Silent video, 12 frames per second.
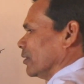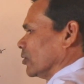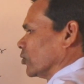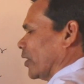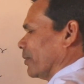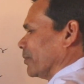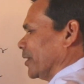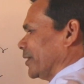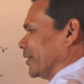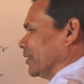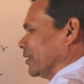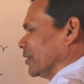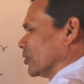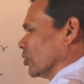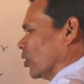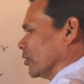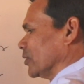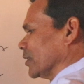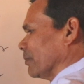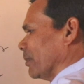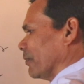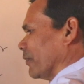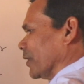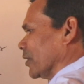So I am getting this on
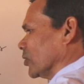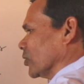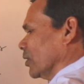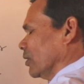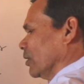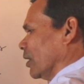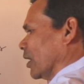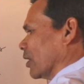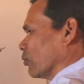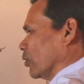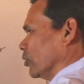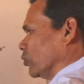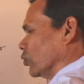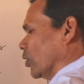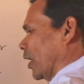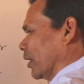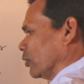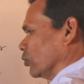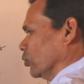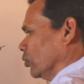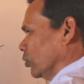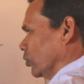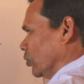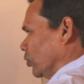simplification, r1 to r2,
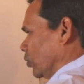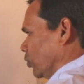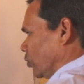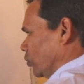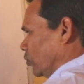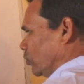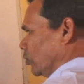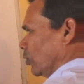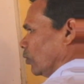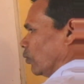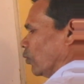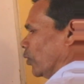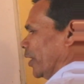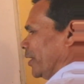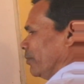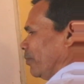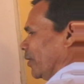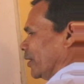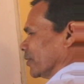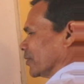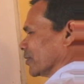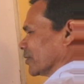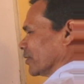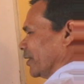1
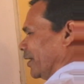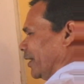plus,